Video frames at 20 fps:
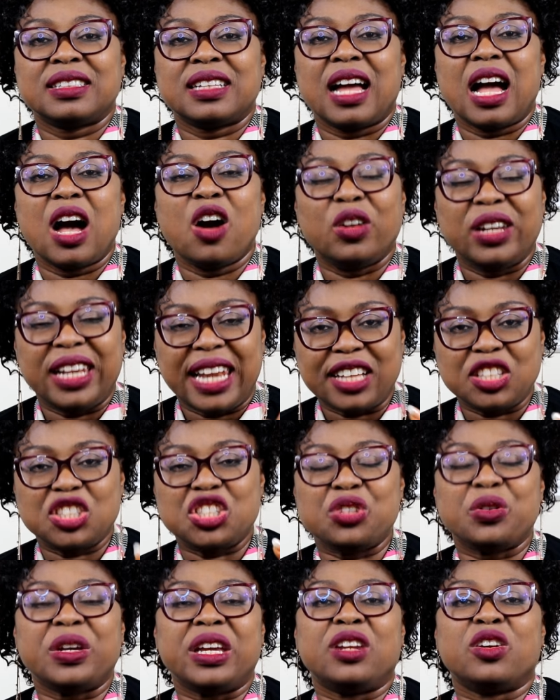I'll let
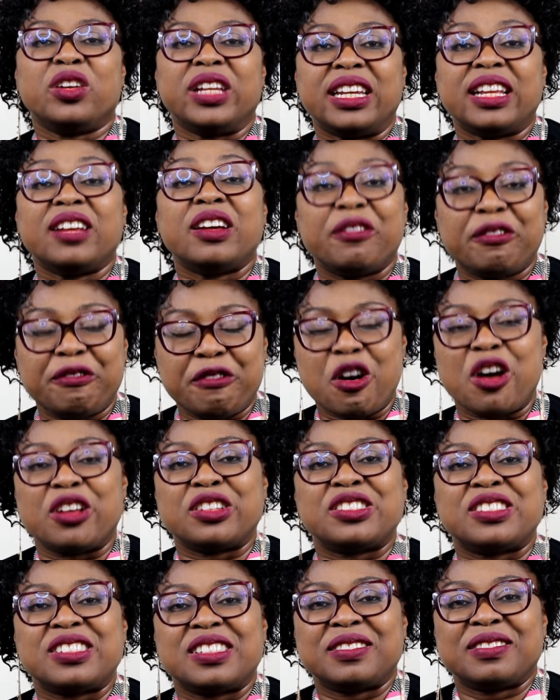you in on it
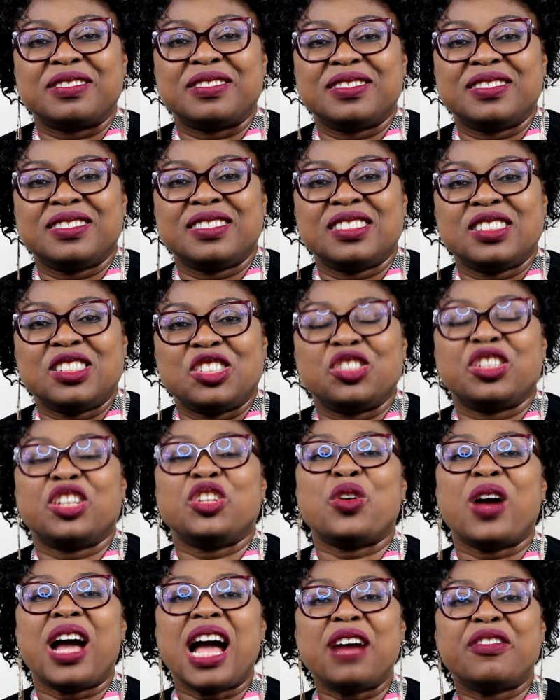first so that
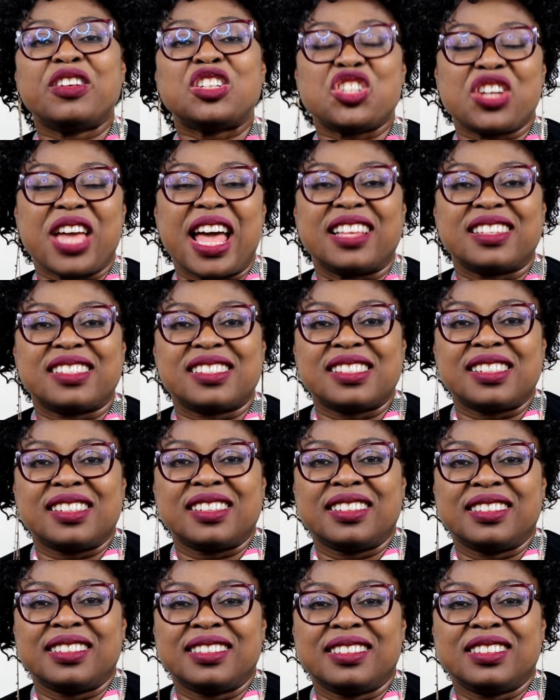you have a chance
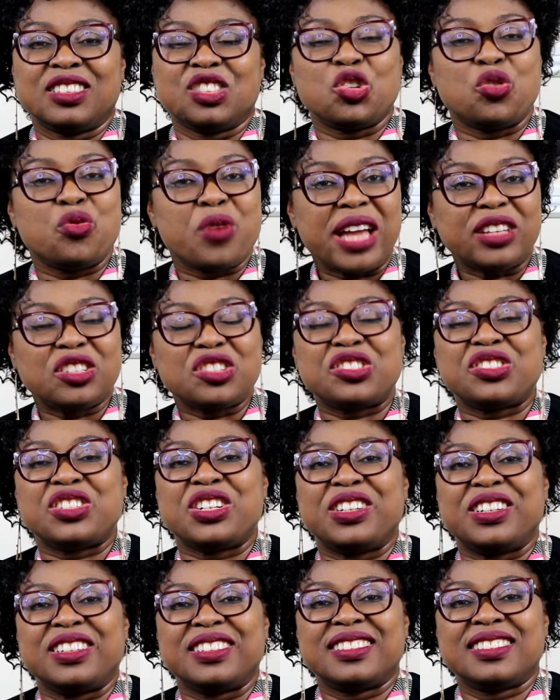to
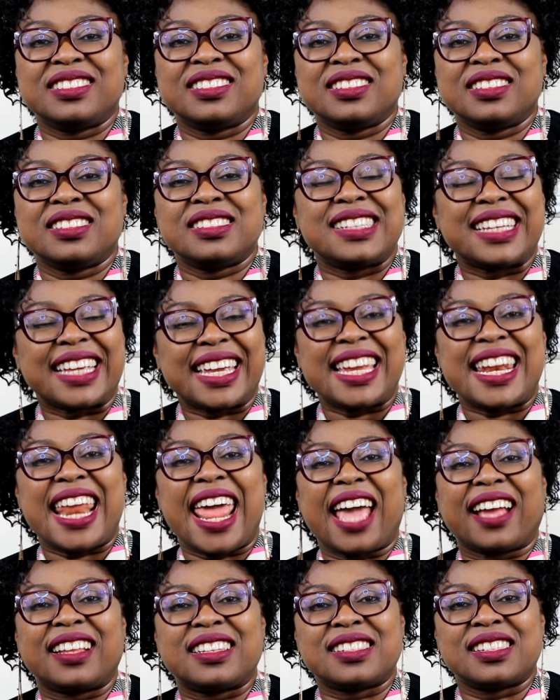register, to
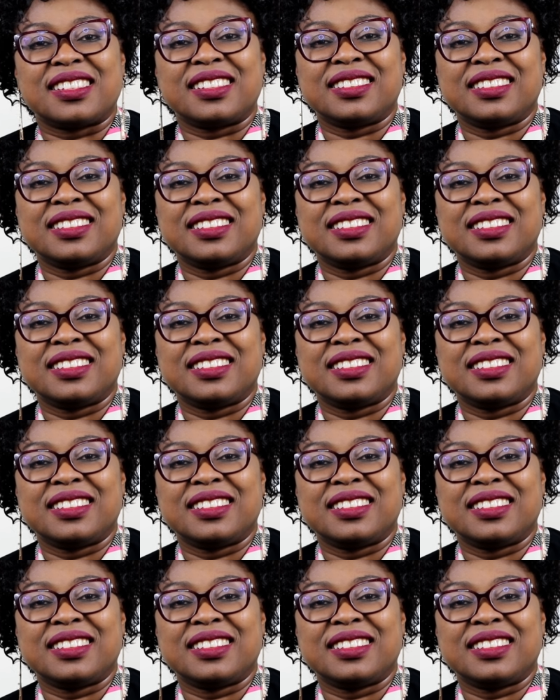connect,